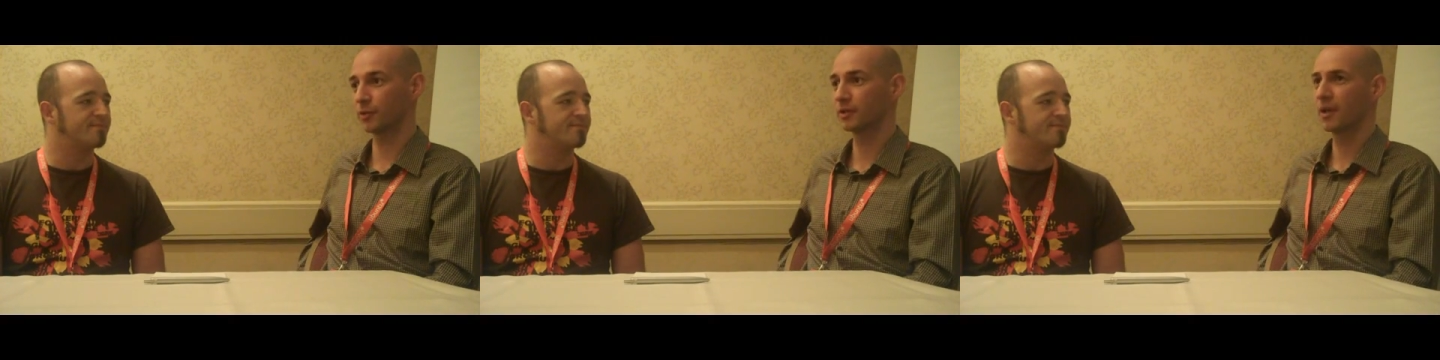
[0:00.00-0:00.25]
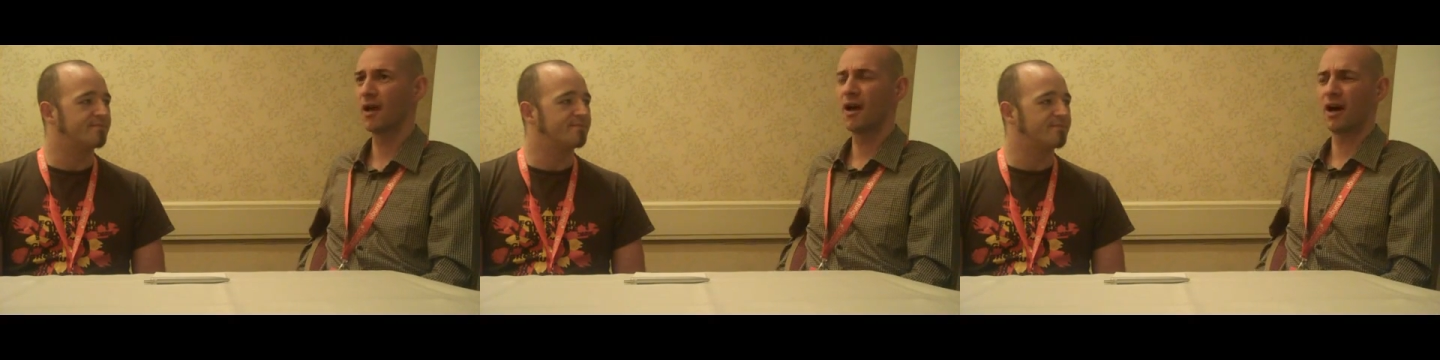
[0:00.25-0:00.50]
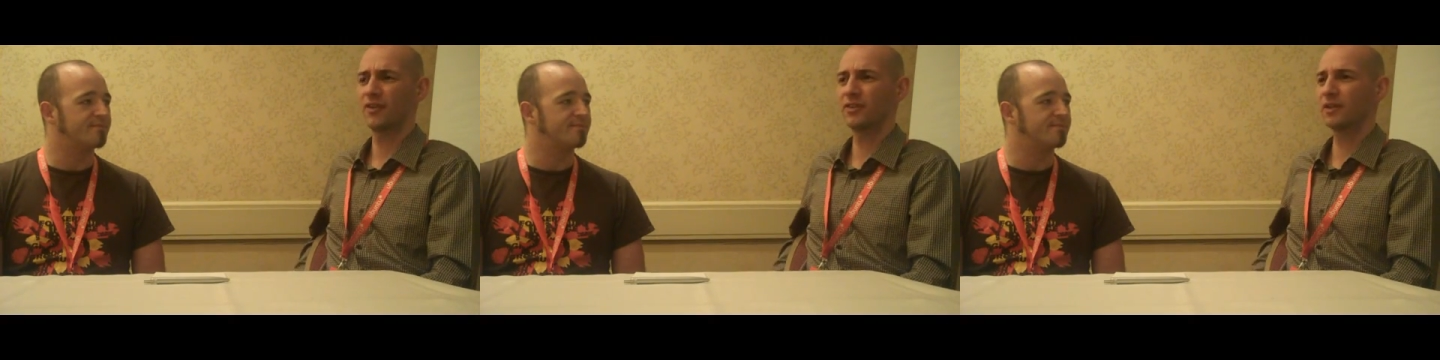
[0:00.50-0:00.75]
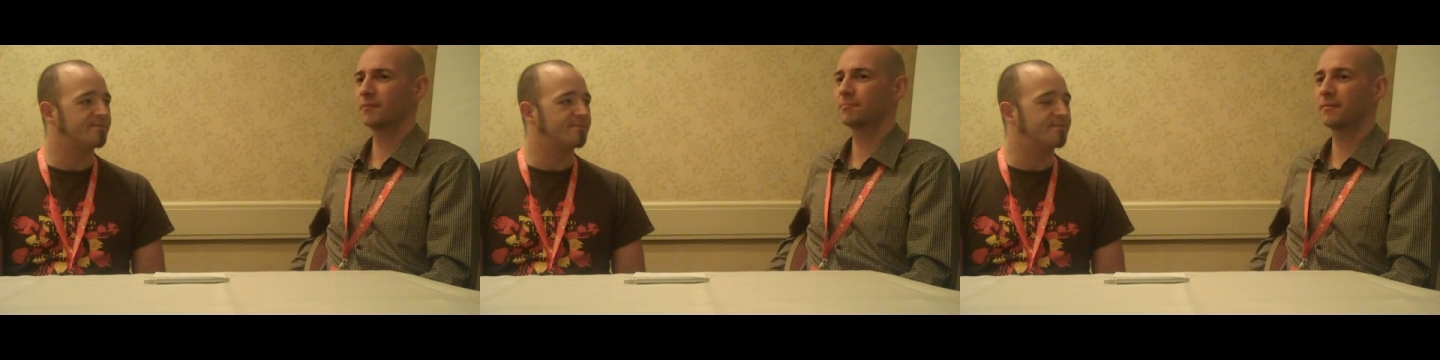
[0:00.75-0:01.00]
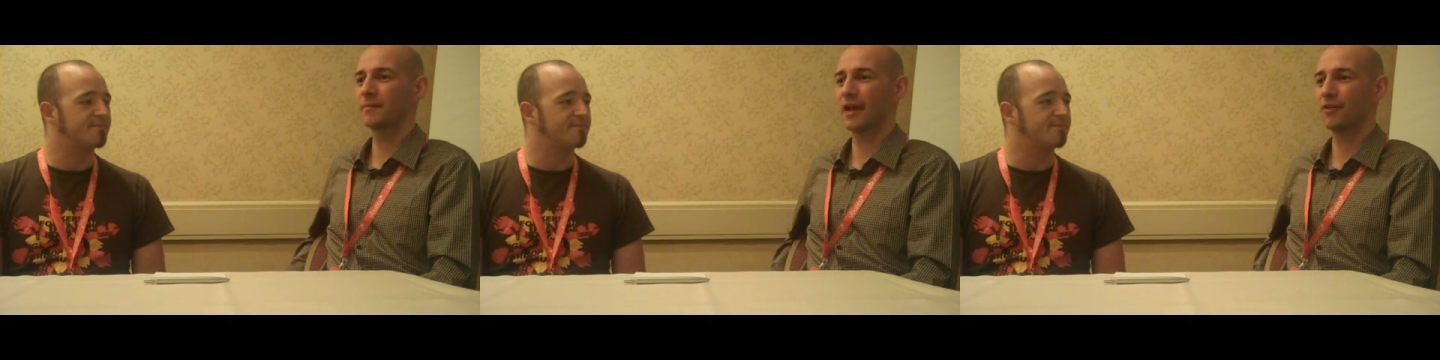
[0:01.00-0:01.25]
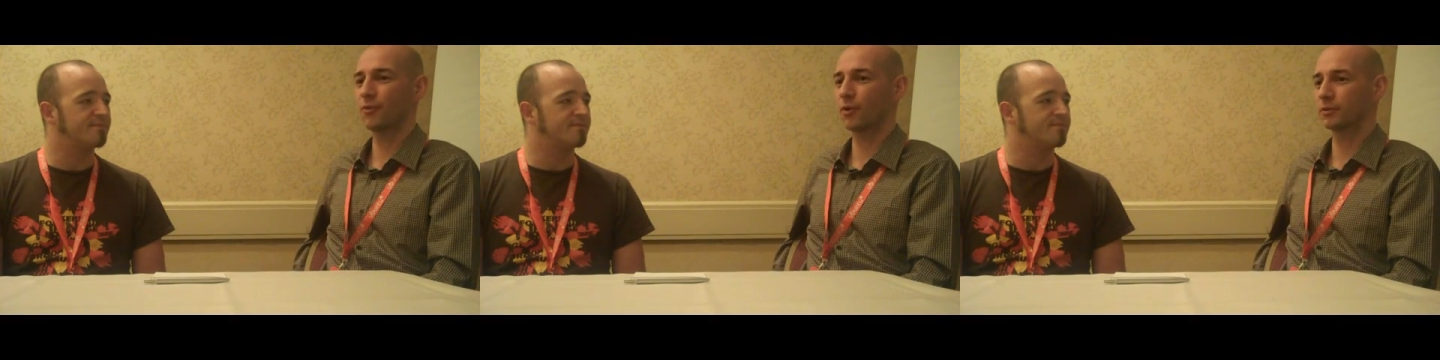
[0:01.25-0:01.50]
Speaker 1: But I think
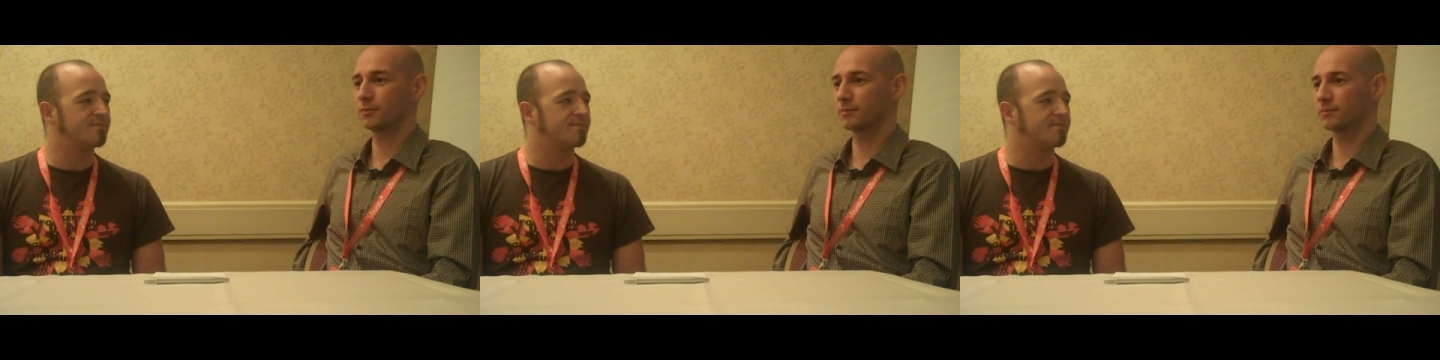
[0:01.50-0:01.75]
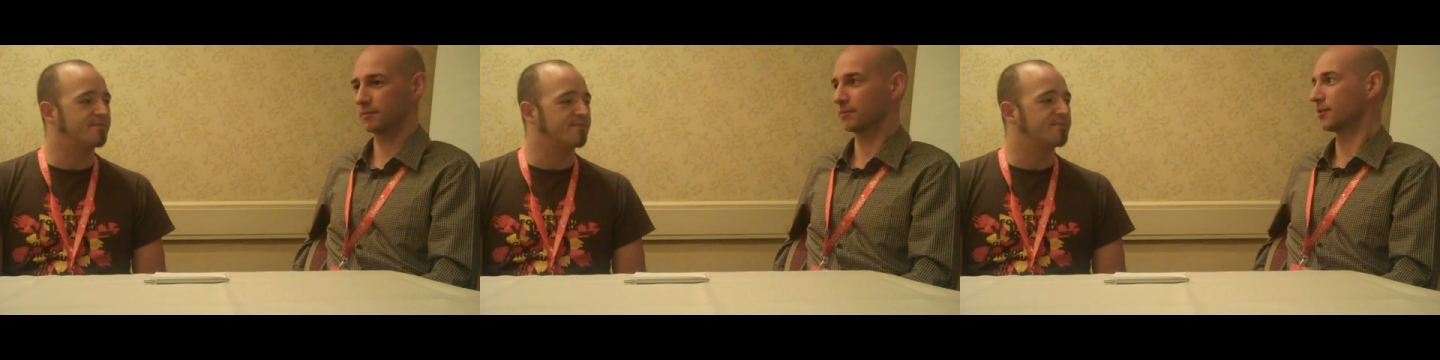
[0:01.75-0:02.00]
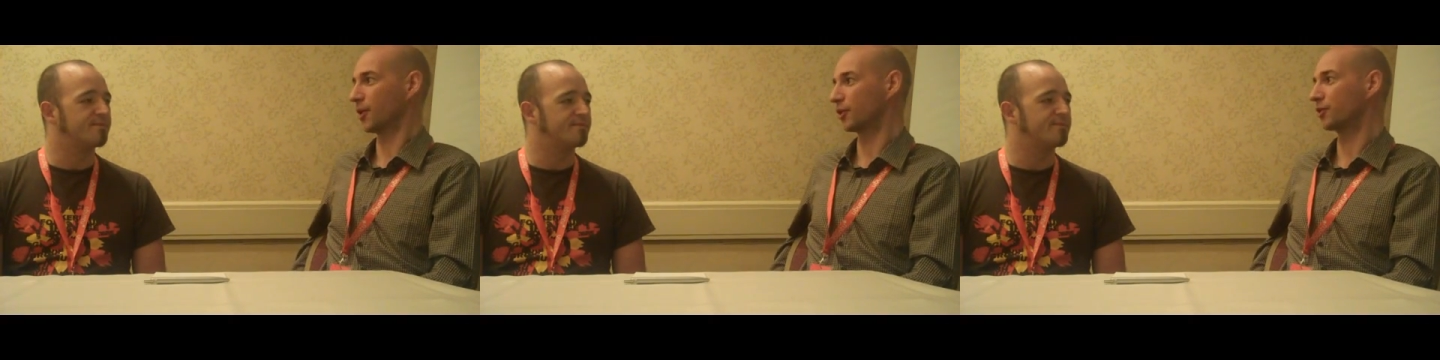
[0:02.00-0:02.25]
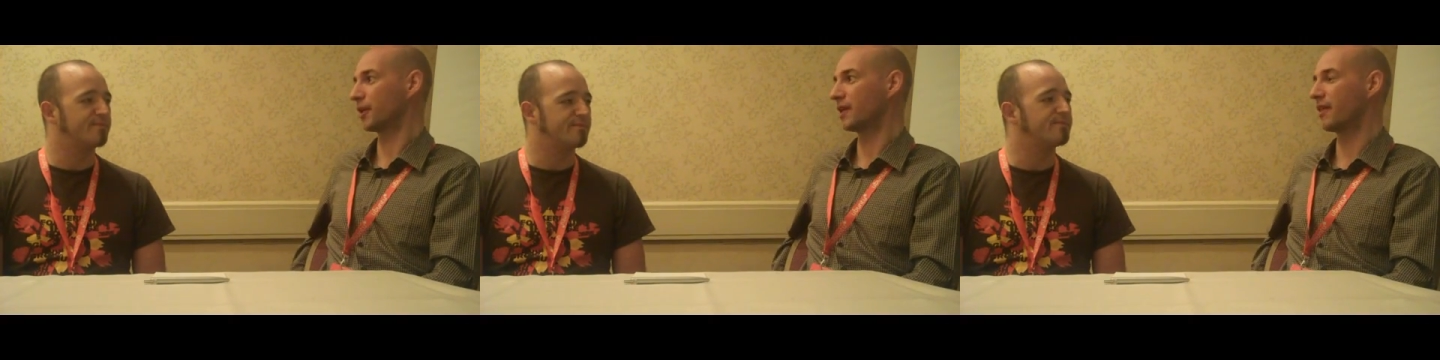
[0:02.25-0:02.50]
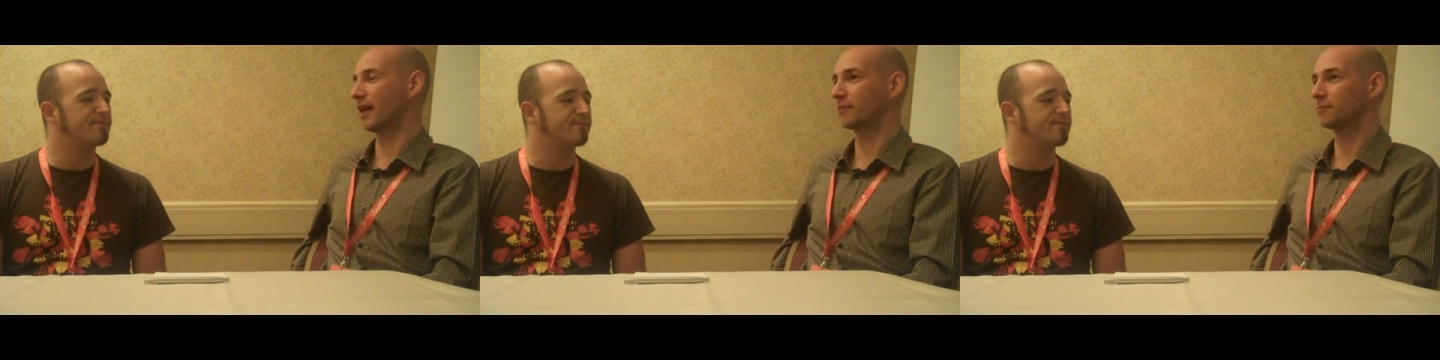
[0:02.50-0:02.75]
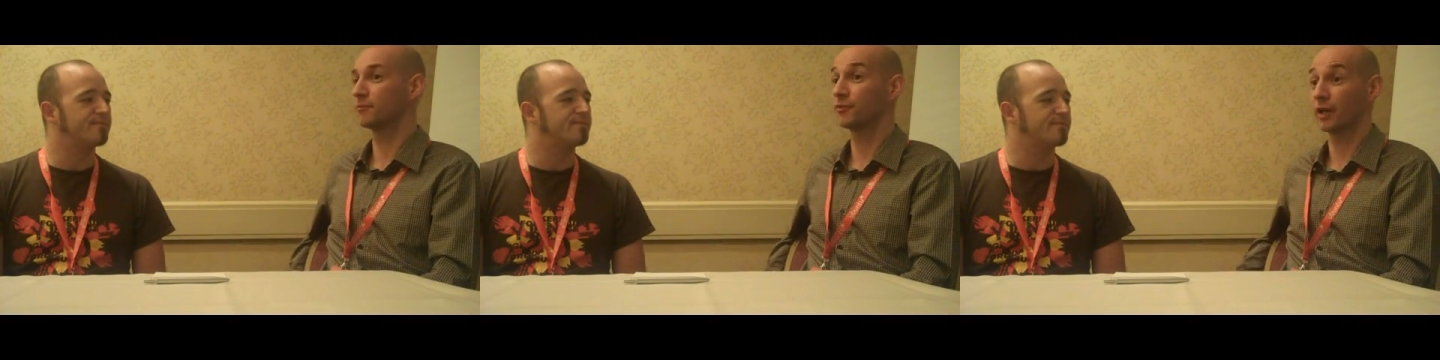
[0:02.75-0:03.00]
everyone agreed
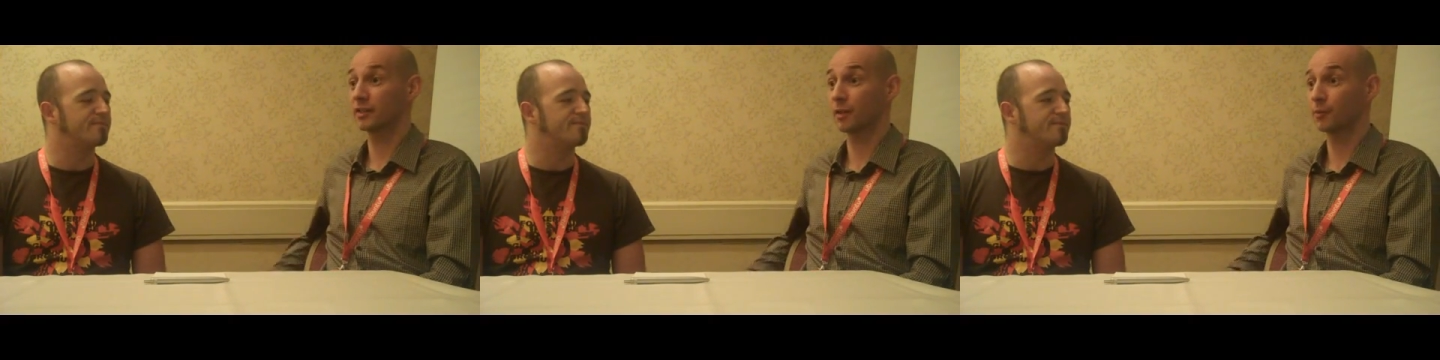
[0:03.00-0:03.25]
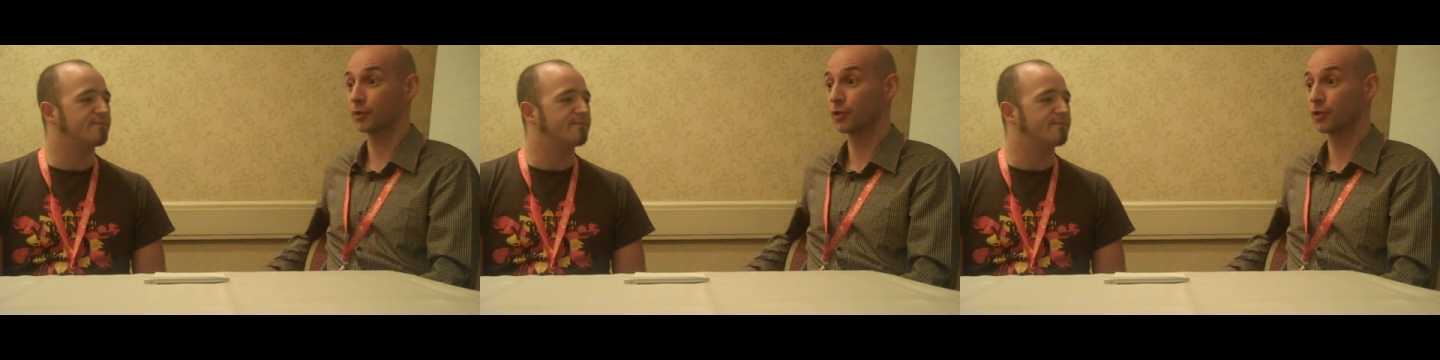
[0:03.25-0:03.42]
that, for example,